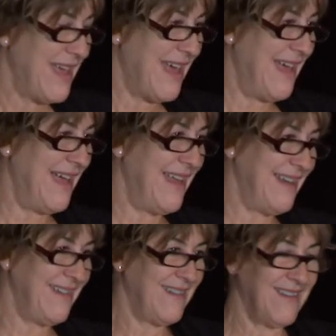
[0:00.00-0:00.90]

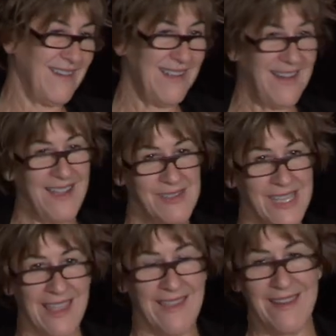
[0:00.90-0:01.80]
And, and I was a
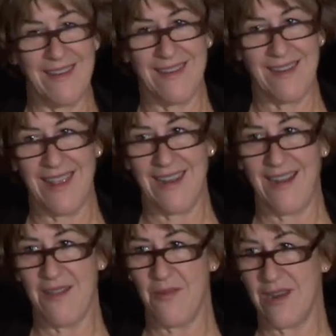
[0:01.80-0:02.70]
kid and, and
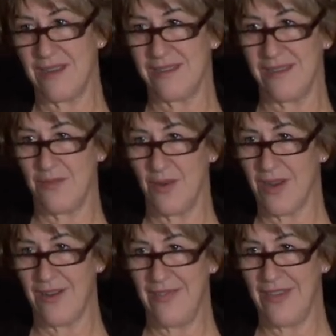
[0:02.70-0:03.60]
I wanted to
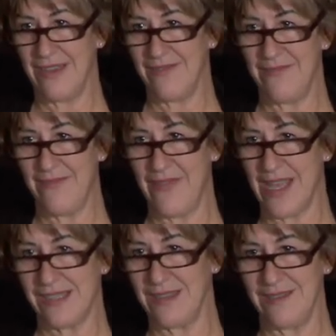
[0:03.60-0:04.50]
work on the
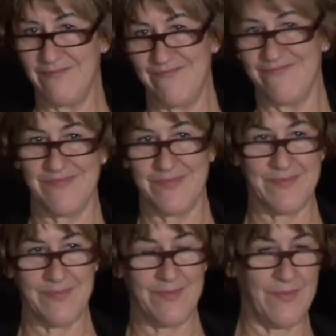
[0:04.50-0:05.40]
fancy,
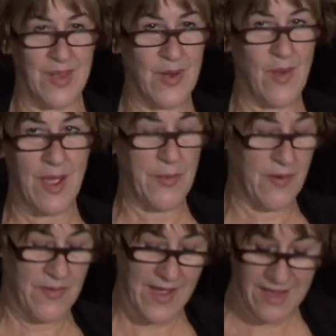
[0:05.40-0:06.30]
you know, high
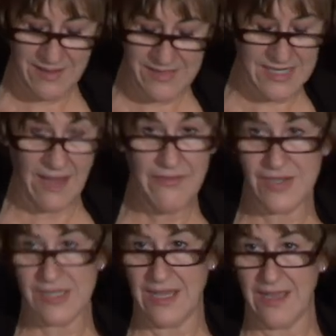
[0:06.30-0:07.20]
profile stuff
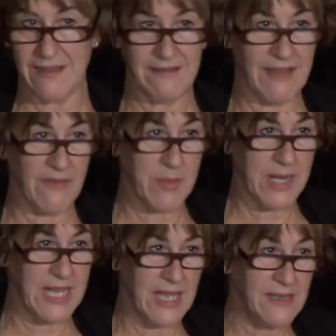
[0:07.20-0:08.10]
just like
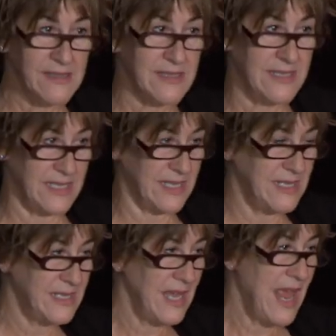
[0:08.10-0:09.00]
everybody else
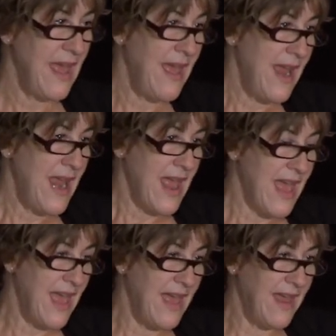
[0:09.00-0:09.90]
did.
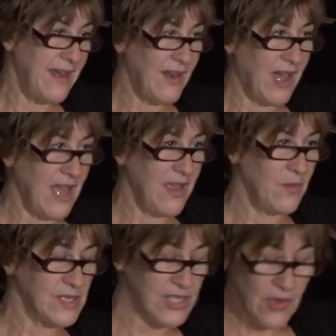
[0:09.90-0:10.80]
And I
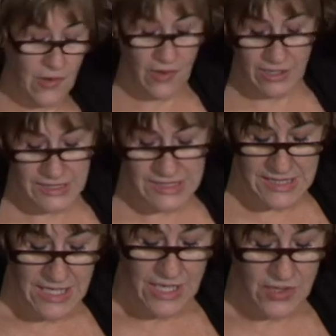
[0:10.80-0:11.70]
was told,
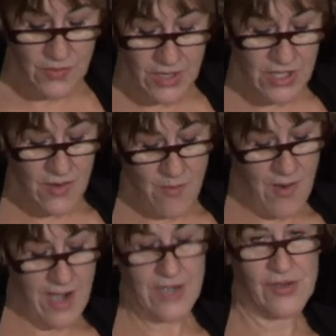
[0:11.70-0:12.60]
you can no
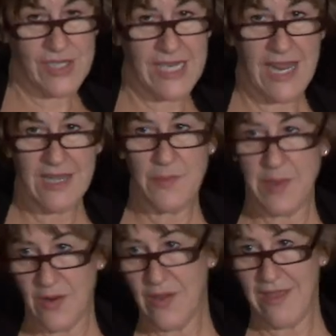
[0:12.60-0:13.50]
more understand
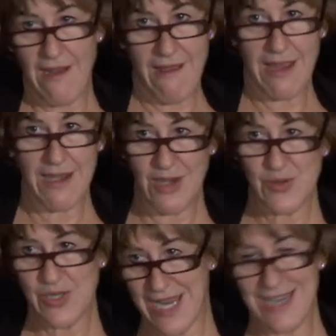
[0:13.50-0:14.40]
beer than I can
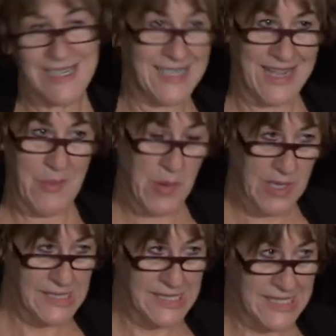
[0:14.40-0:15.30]
understand
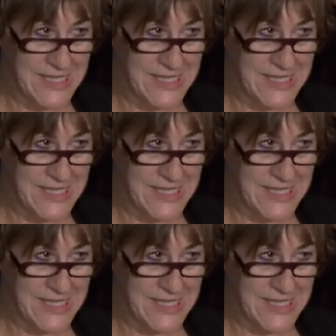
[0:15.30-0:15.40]
tampons.